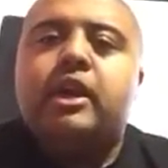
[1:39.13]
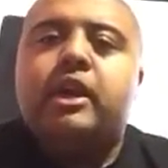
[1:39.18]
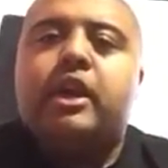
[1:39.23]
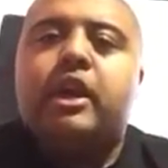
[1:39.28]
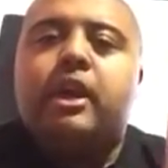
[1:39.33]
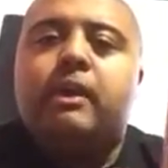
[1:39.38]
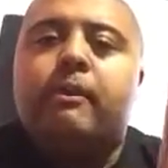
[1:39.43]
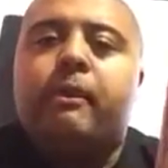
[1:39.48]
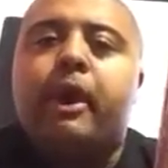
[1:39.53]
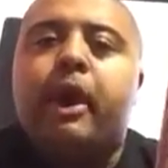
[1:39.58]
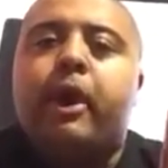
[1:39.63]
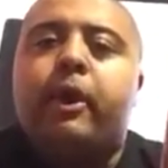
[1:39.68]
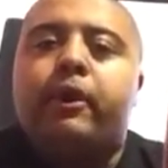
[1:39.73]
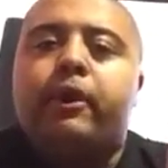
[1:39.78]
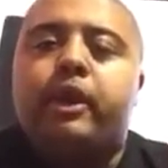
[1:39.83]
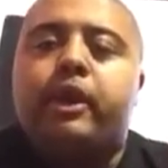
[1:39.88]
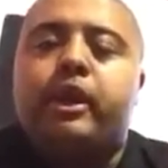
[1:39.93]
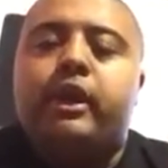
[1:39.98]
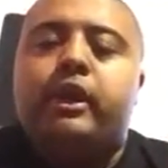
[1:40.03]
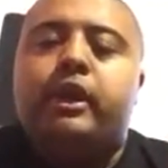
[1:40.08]
came out
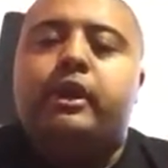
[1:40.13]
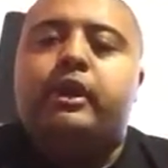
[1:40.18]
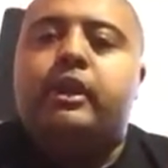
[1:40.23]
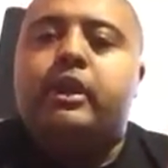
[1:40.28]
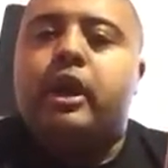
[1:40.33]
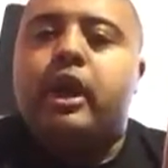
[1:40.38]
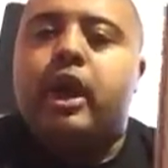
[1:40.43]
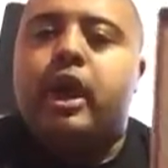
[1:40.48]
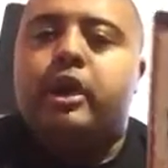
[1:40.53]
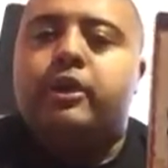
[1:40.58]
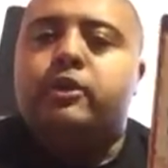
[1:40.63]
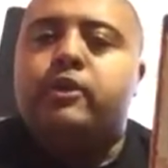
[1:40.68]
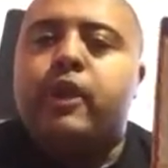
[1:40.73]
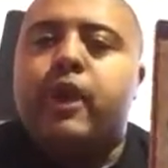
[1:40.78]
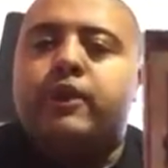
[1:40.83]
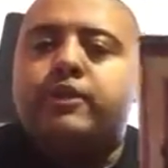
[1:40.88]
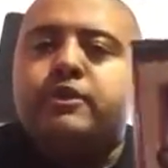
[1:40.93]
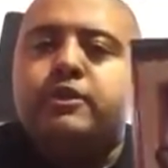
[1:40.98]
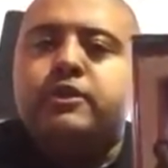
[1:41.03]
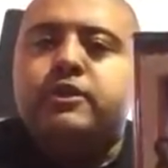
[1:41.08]
in
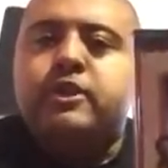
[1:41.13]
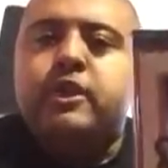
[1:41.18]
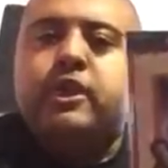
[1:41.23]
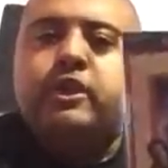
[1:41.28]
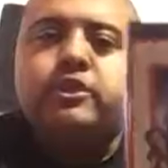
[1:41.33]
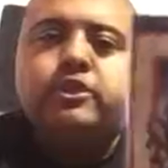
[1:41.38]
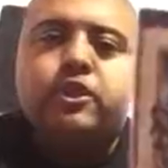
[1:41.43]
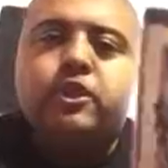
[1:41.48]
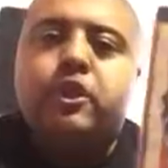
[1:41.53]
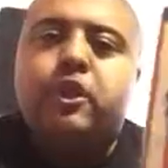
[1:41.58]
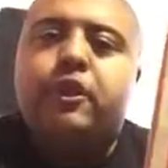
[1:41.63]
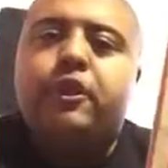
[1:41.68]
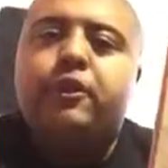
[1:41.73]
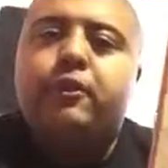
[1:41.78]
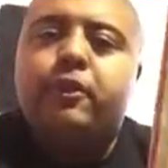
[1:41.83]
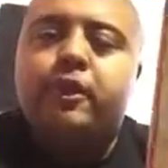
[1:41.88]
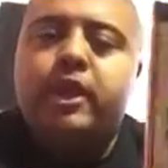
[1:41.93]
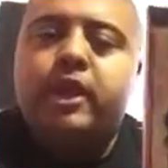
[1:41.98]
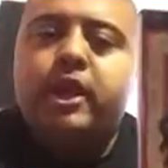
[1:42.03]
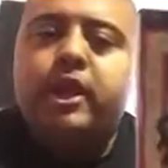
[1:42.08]
2006. There are
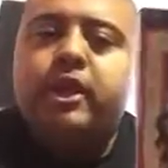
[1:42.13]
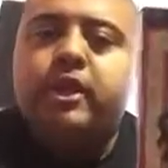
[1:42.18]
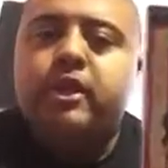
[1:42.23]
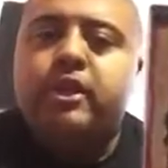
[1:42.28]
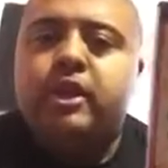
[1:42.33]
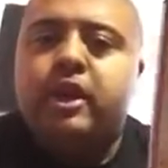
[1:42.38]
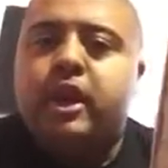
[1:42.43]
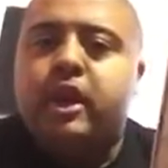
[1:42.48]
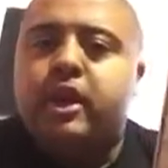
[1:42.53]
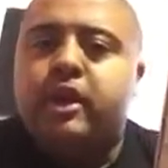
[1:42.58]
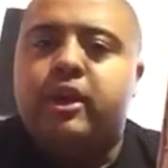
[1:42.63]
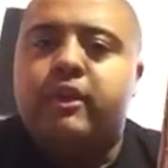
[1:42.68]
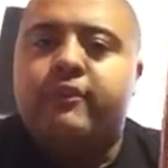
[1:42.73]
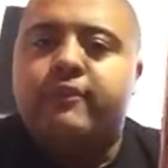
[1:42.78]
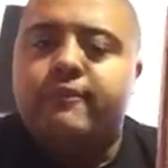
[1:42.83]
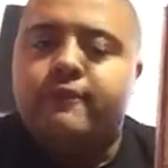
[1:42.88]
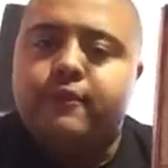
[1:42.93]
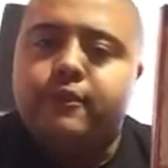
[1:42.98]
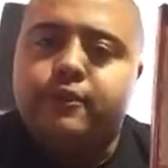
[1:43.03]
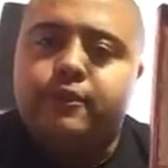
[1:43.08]
three
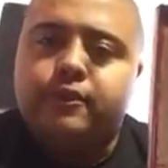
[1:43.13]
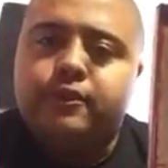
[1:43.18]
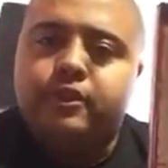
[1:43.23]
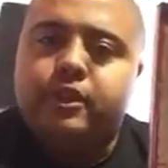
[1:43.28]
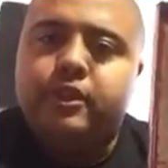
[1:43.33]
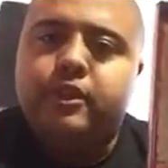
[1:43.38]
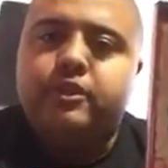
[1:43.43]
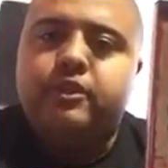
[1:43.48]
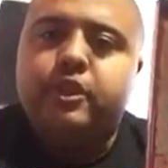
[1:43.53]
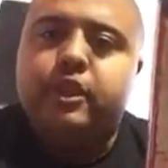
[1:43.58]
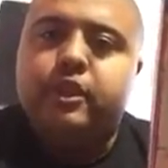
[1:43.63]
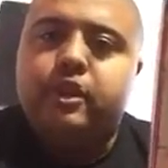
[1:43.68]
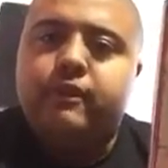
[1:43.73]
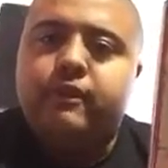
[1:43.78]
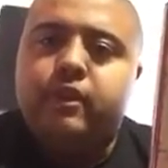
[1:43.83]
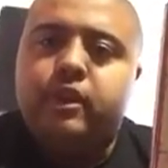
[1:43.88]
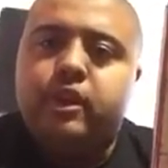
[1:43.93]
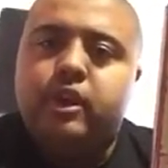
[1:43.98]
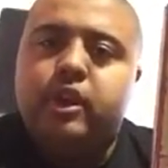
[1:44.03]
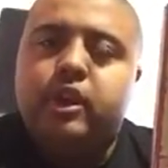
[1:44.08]
different versions of this on
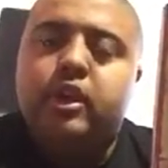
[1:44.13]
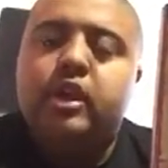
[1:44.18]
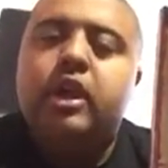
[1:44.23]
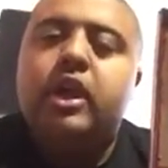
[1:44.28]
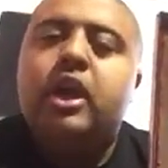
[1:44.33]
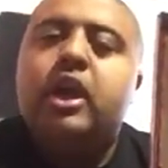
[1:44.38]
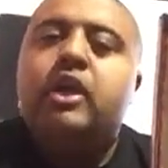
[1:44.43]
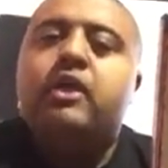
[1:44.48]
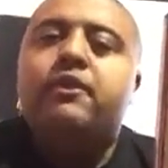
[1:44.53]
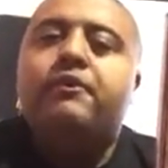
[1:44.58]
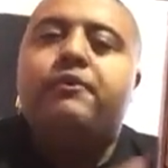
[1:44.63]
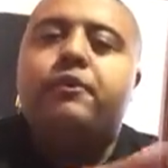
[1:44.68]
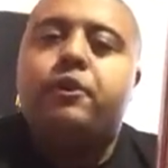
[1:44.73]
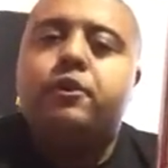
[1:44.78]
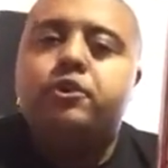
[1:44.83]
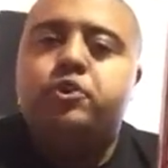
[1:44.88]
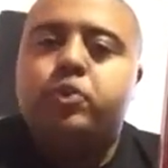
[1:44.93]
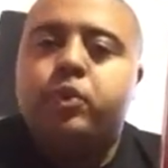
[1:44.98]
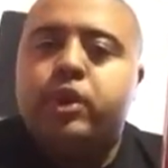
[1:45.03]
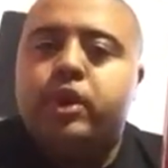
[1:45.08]
DVD. The
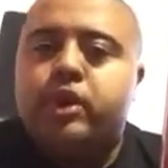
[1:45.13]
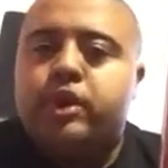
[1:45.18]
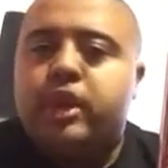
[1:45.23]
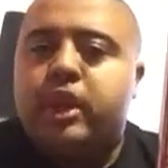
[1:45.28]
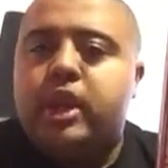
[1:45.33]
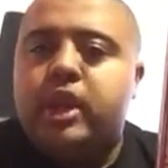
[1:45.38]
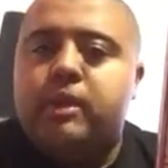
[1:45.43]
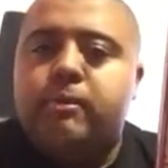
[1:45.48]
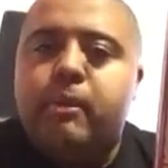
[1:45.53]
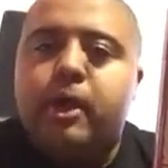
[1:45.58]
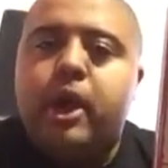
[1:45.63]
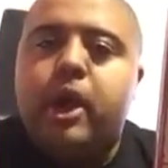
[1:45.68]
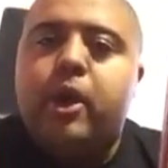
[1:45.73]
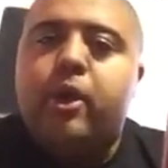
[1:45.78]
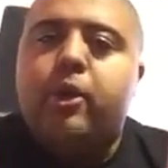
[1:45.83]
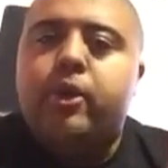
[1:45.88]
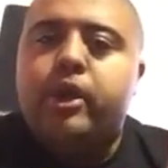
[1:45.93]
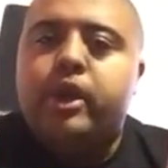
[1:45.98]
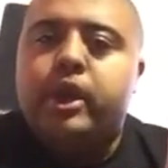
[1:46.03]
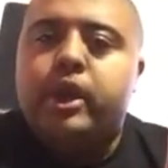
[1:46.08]
first one came
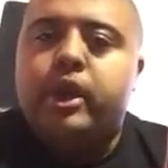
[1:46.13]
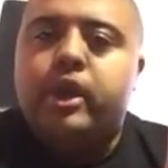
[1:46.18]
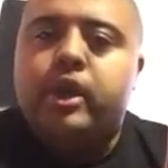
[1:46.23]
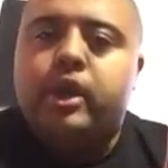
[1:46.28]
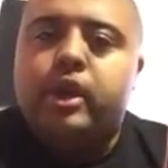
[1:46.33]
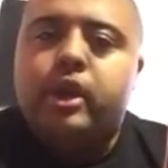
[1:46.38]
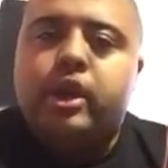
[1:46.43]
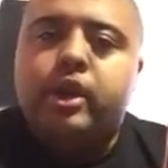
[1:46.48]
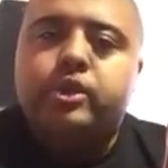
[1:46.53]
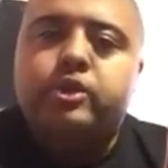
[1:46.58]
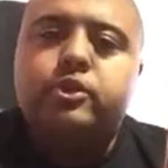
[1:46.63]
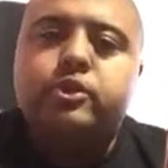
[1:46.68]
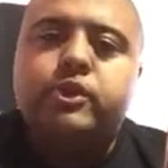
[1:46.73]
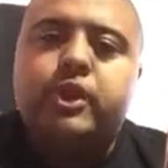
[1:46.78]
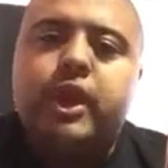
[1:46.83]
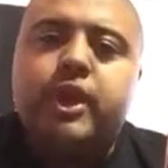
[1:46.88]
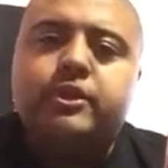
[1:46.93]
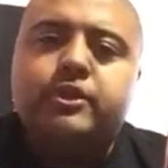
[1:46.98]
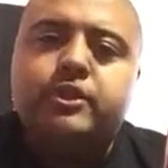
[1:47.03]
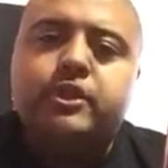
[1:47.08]
out in
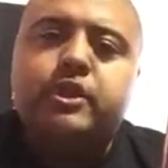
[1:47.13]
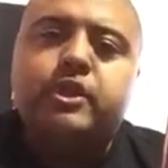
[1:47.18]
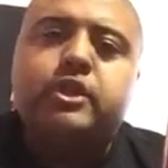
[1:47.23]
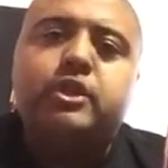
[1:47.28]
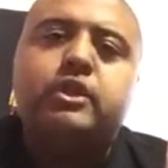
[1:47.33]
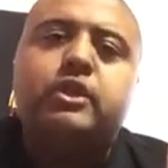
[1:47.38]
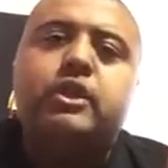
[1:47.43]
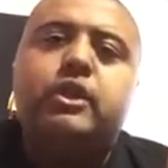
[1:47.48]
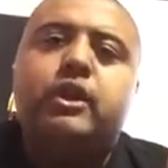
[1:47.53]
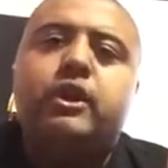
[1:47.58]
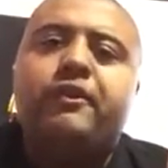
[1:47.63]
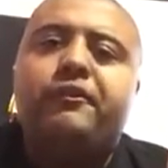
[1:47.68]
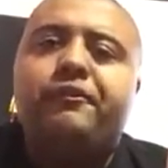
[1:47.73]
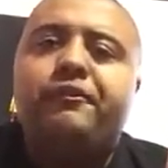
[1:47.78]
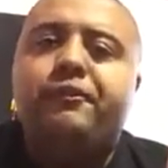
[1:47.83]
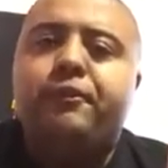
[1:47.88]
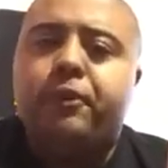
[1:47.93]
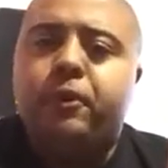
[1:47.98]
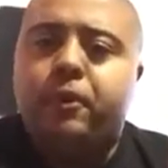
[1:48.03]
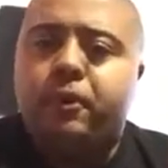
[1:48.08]

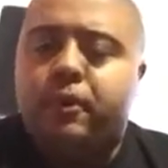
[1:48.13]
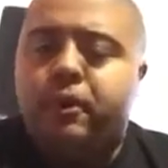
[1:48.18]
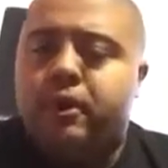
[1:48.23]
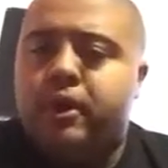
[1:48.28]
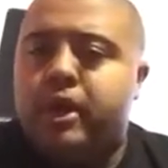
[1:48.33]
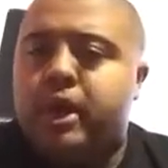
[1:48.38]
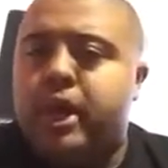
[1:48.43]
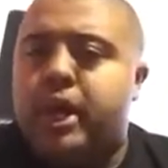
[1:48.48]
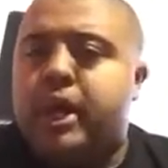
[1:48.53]
2004,